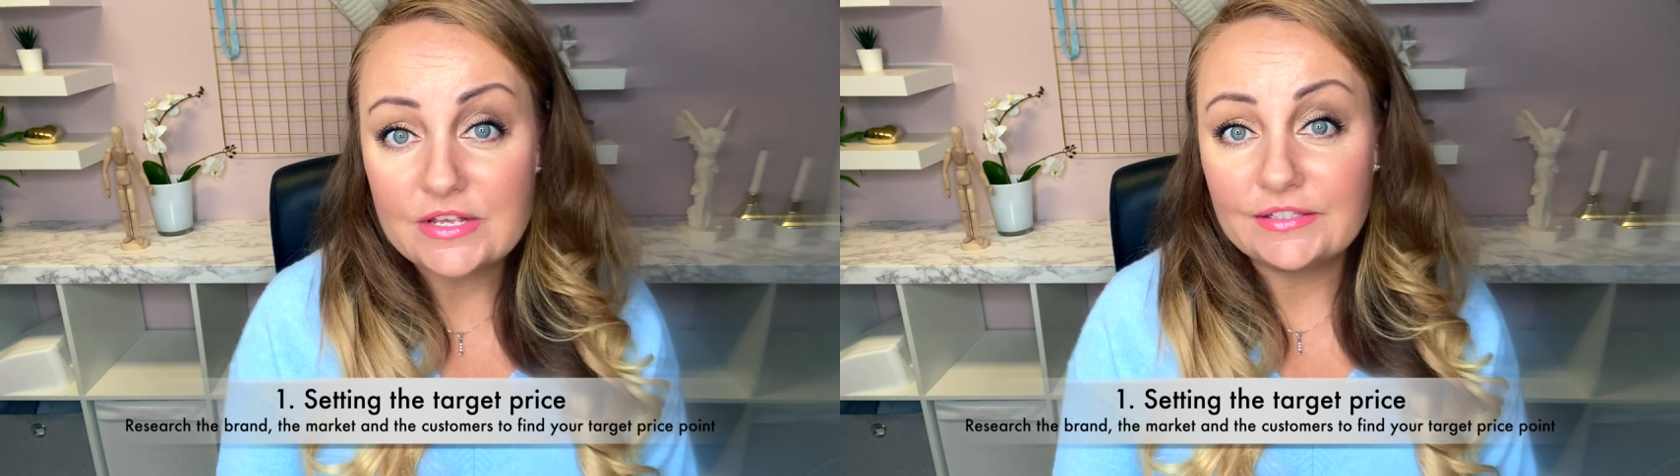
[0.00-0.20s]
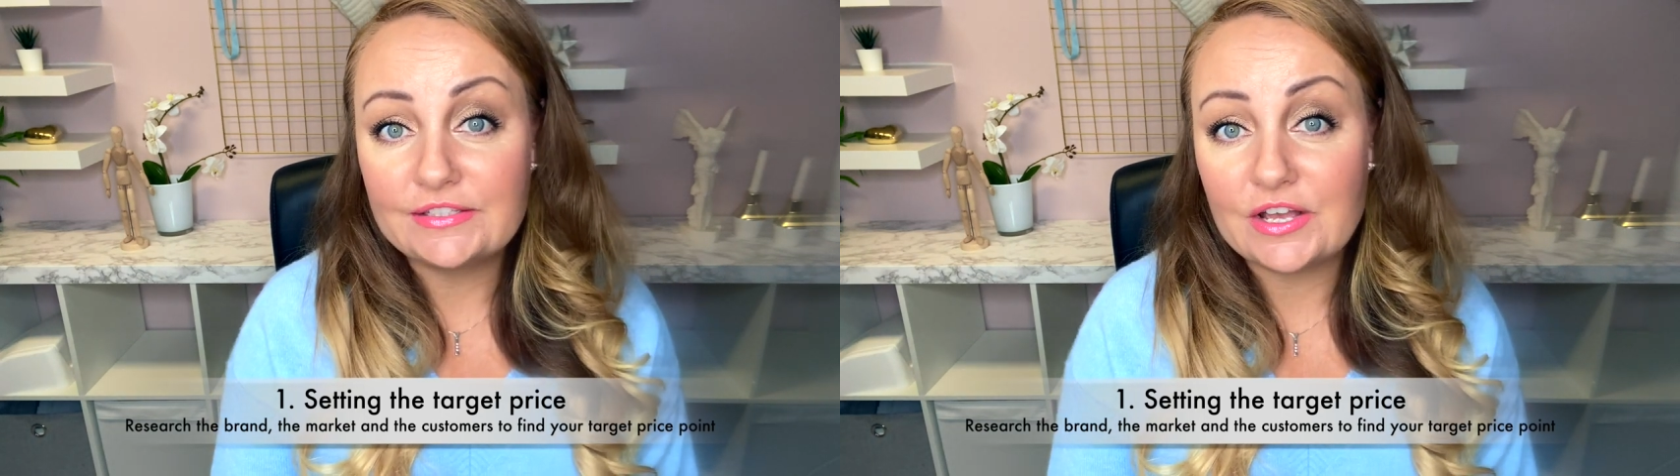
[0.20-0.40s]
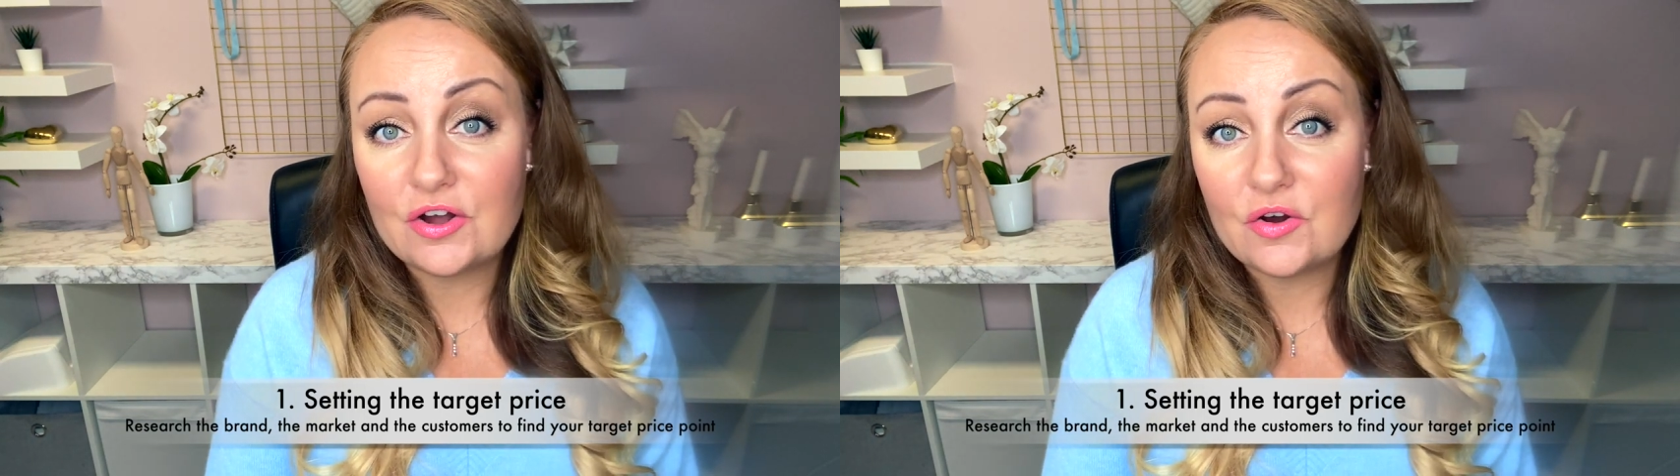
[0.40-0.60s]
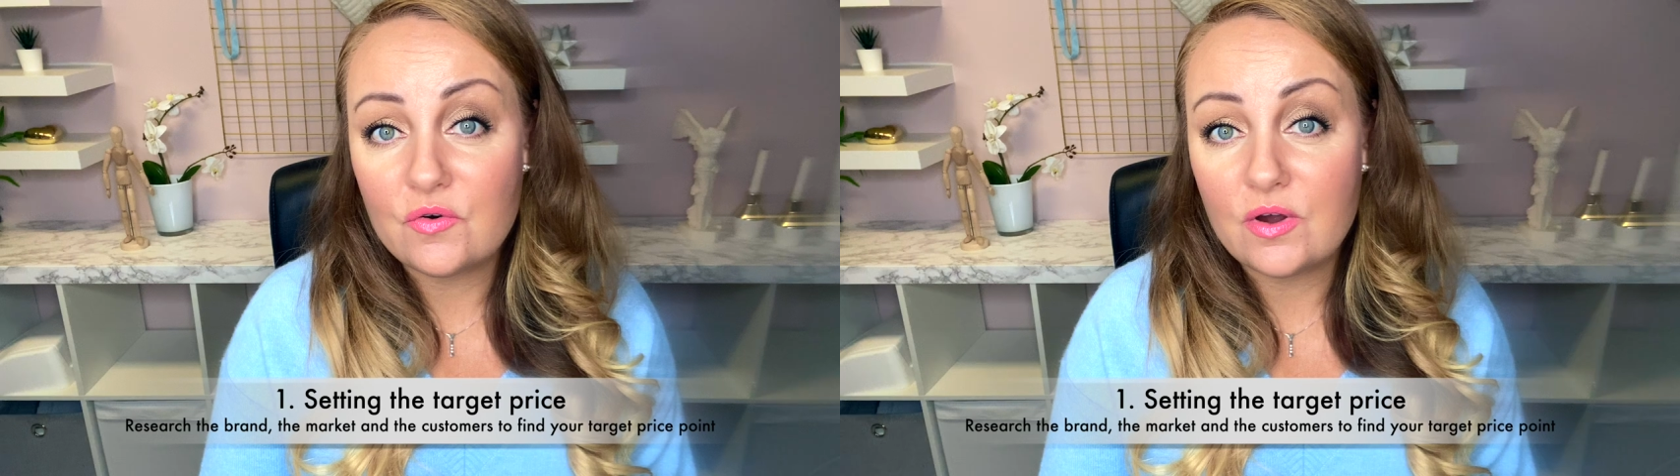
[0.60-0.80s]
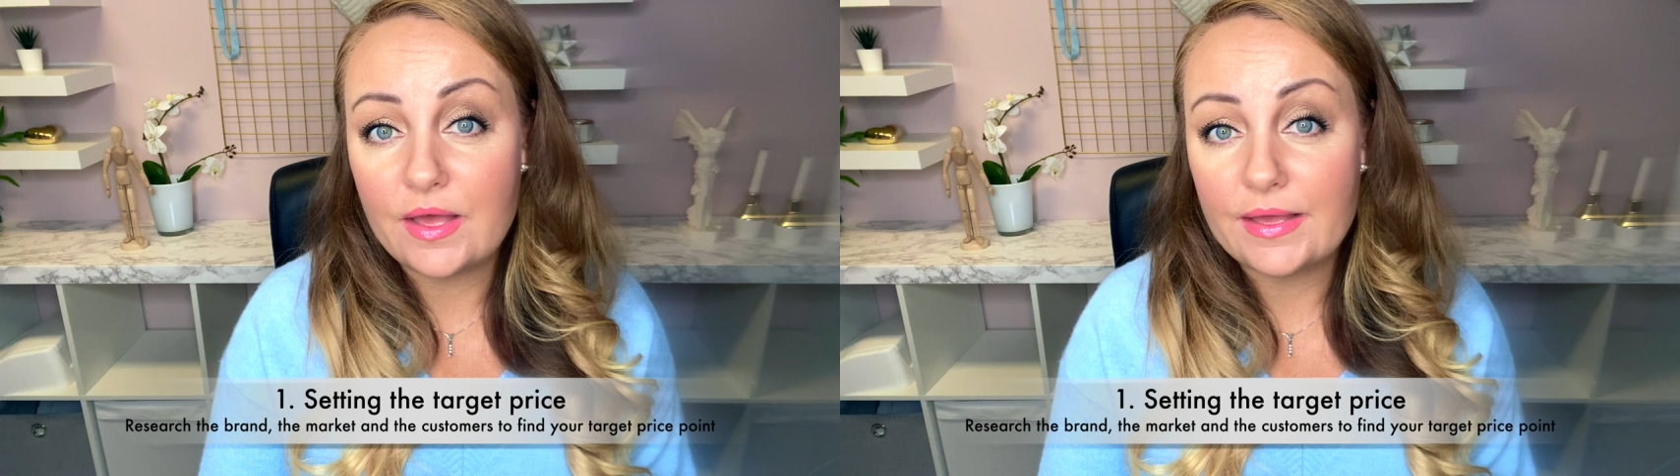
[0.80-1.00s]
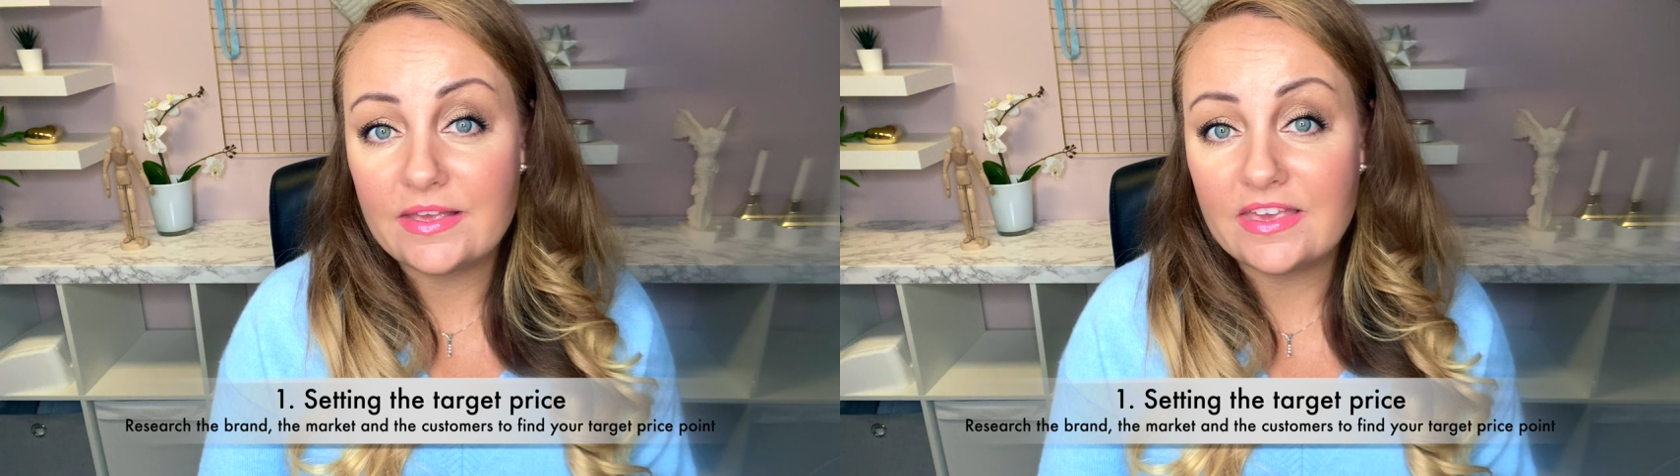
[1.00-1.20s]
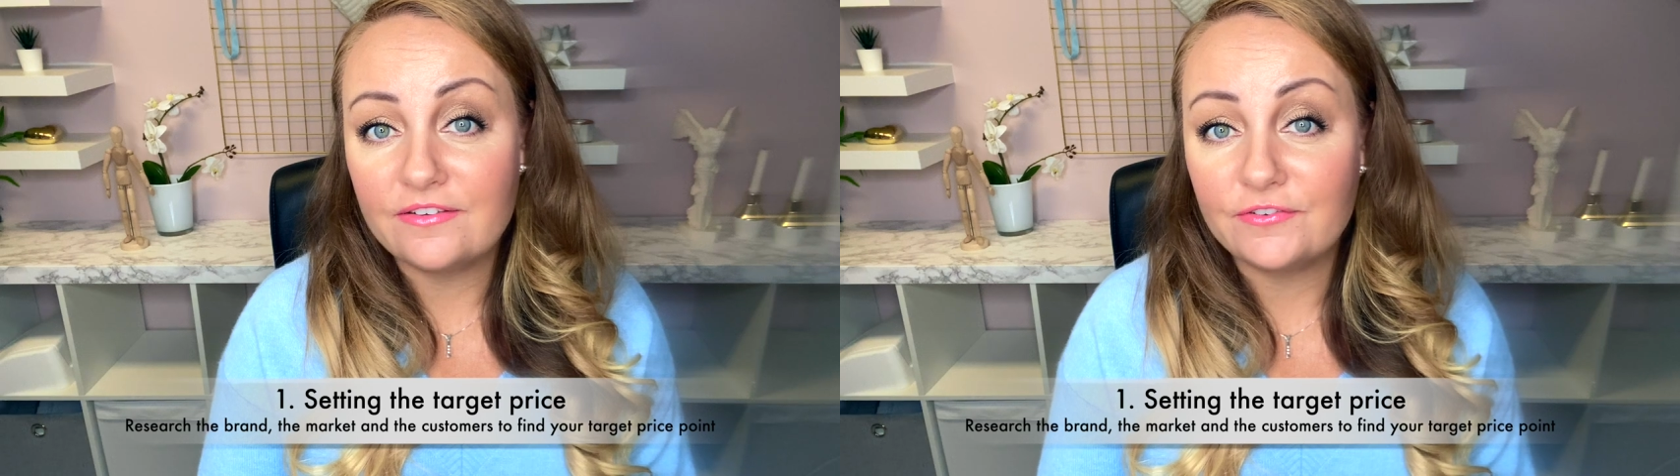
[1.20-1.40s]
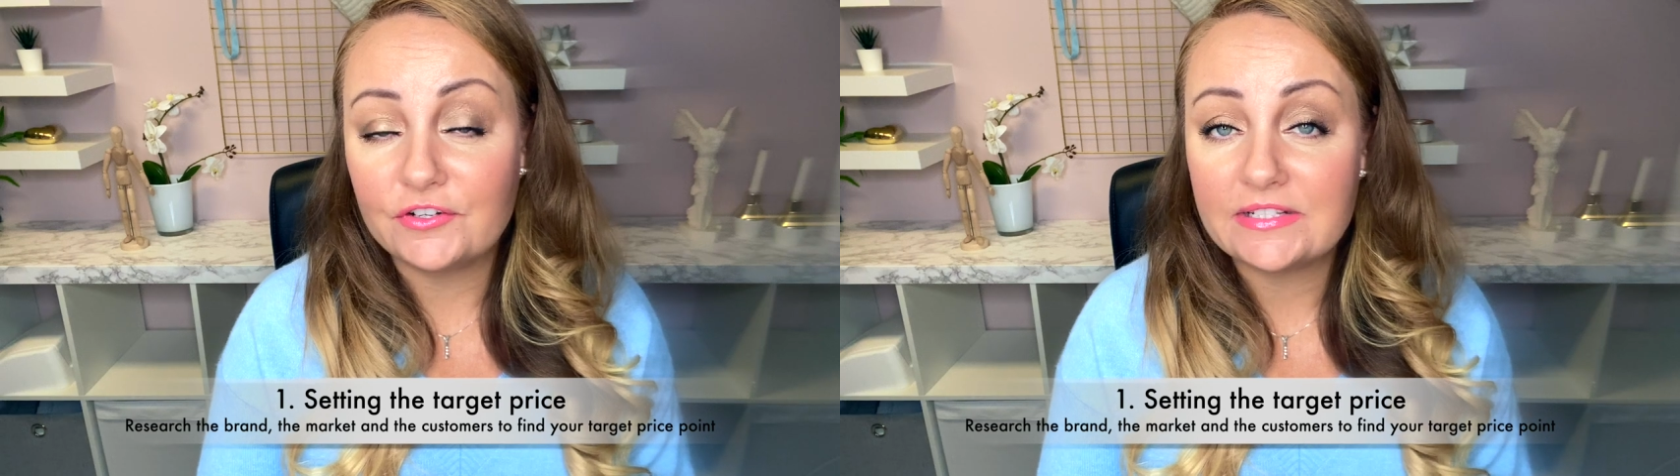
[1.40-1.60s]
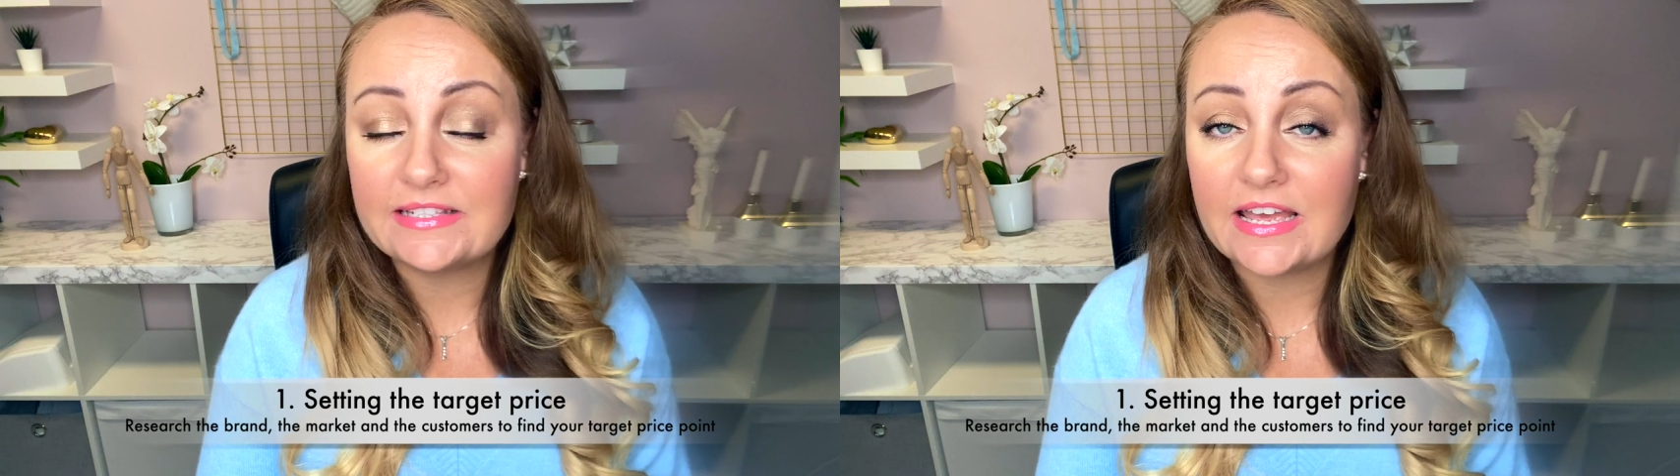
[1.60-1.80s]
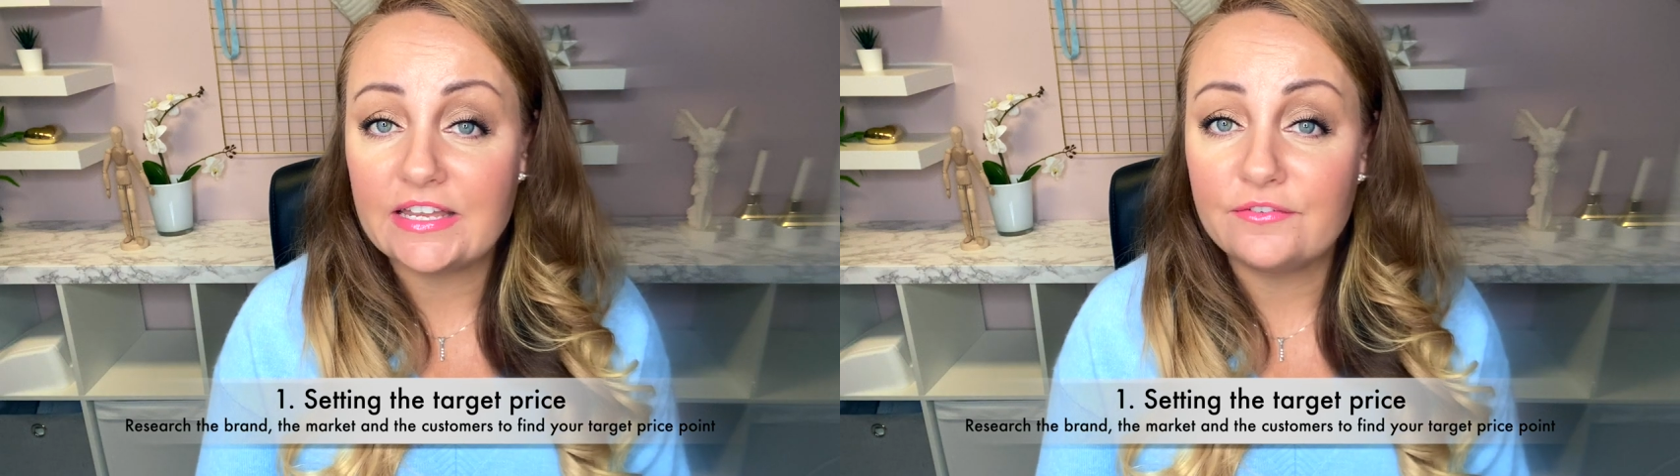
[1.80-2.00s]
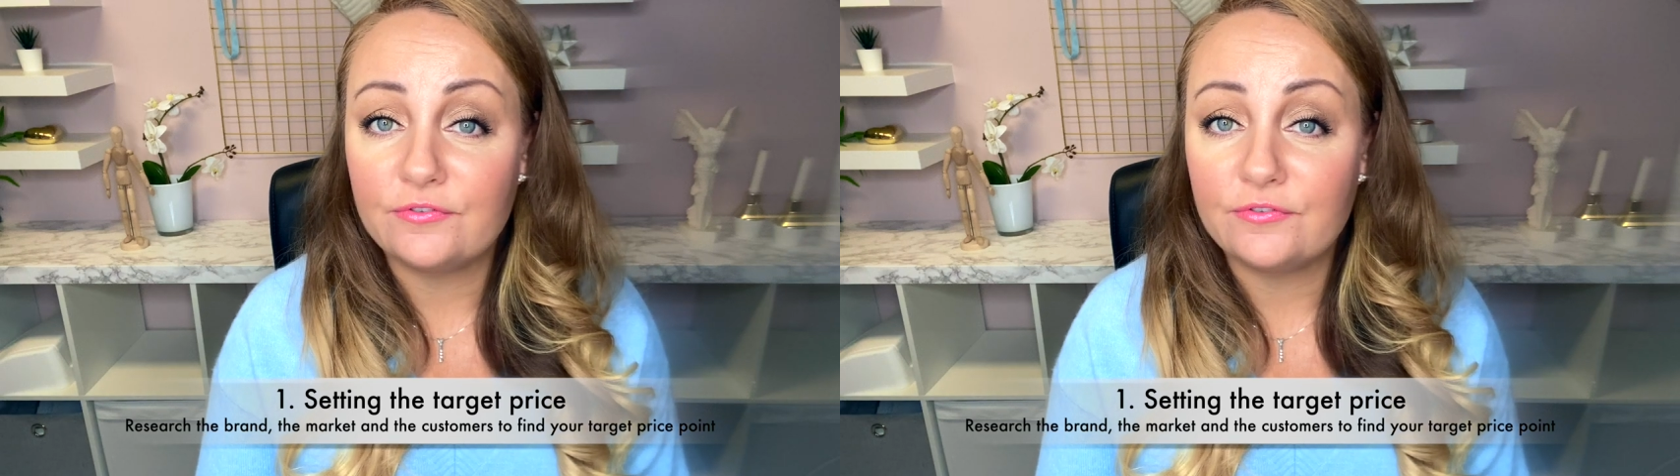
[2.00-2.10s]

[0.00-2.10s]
So if you're designing